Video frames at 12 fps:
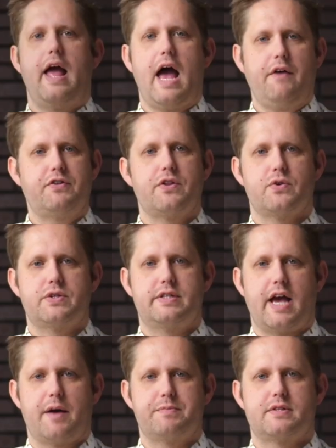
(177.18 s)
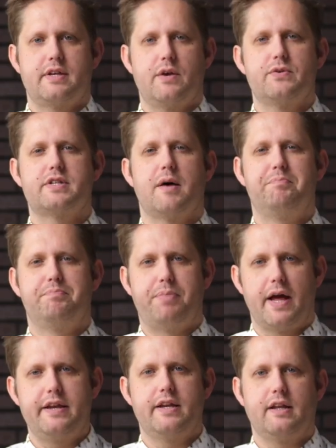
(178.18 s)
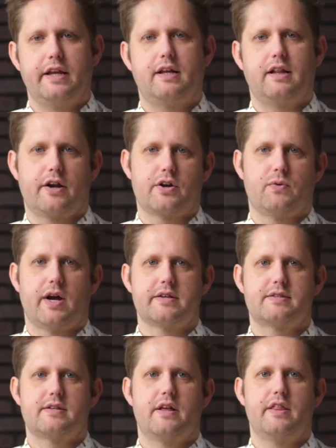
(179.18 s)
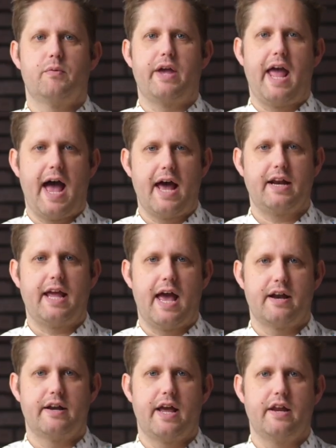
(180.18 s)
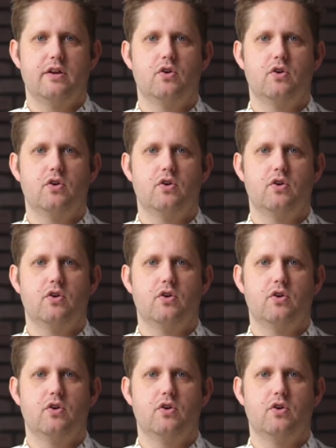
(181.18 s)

After those steps, it was abundantly clear to us that we had a candidate